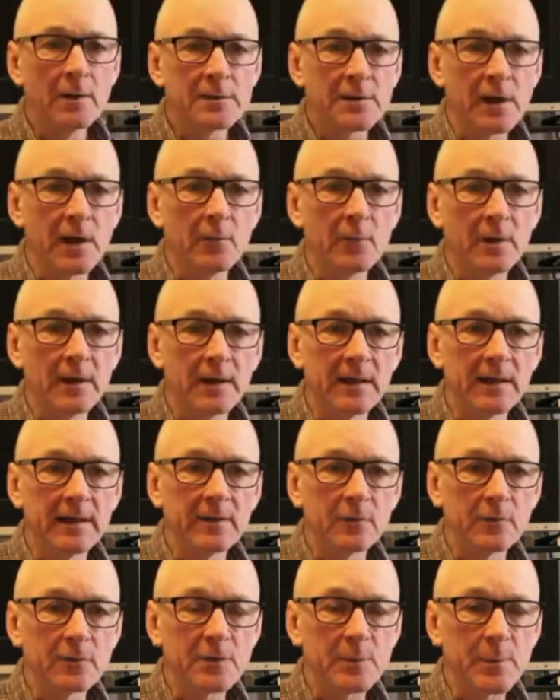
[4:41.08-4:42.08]
So
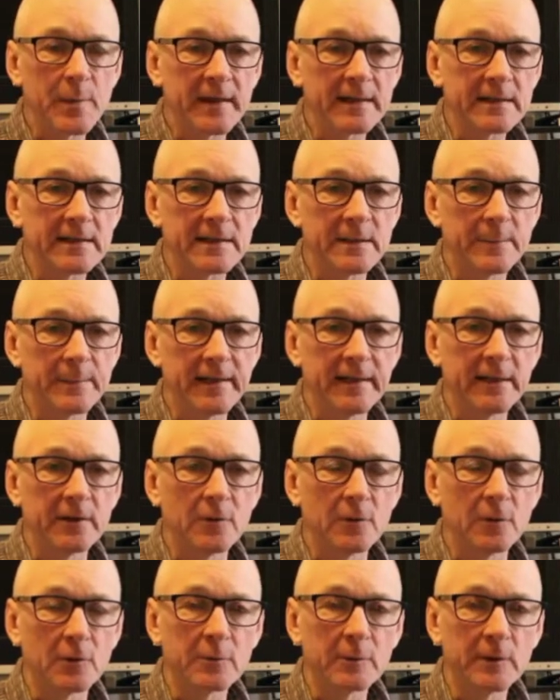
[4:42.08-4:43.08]
in order to practice the B
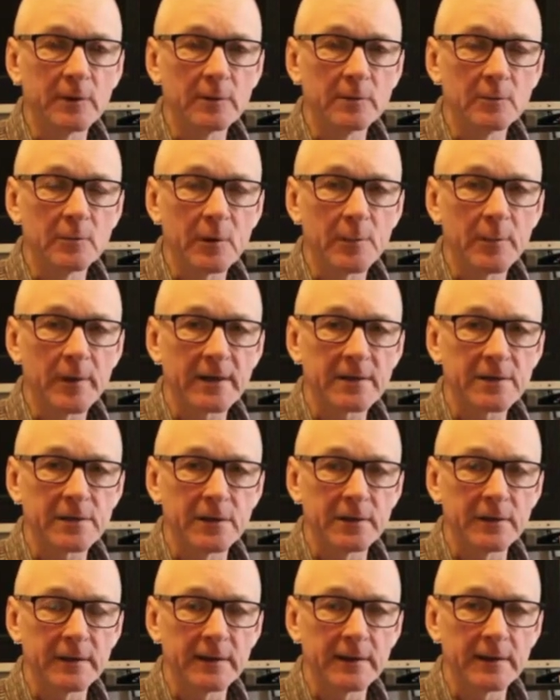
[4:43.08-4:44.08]
chord, we'll practice
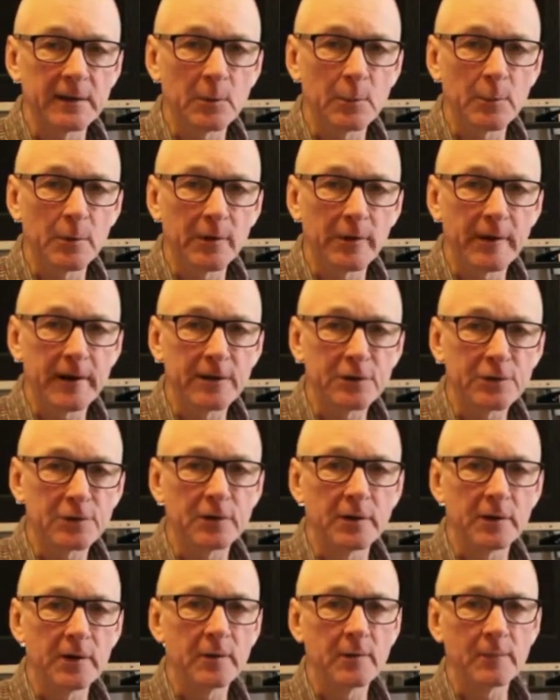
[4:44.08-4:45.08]
another little
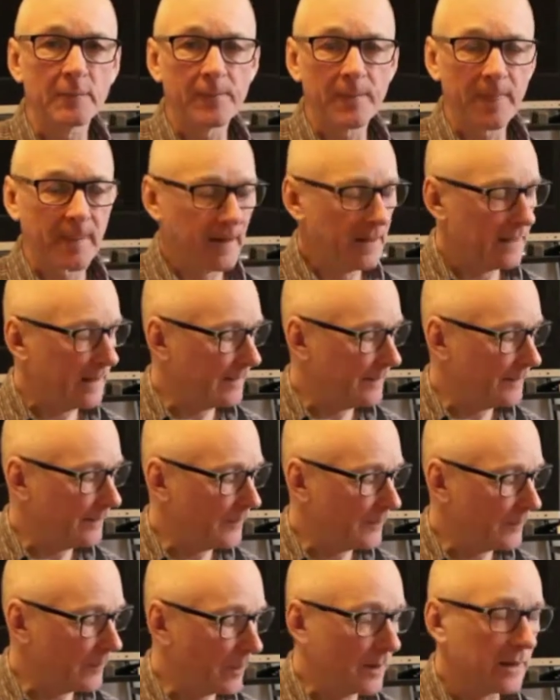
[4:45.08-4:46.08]
progression.
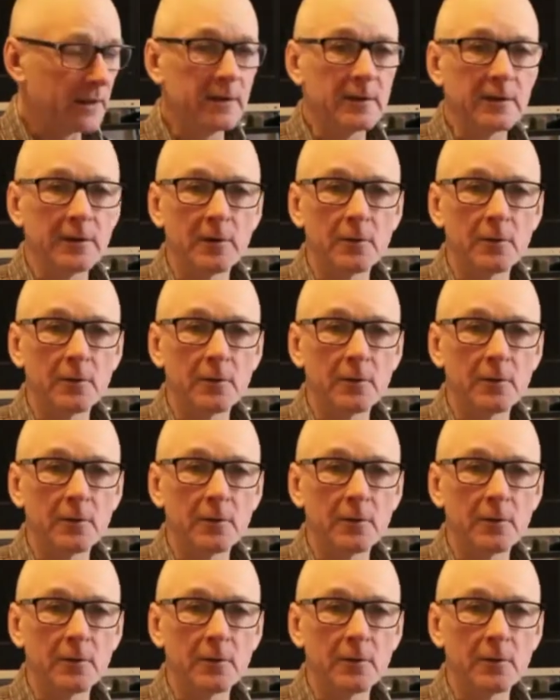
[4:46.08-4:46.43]
We're going to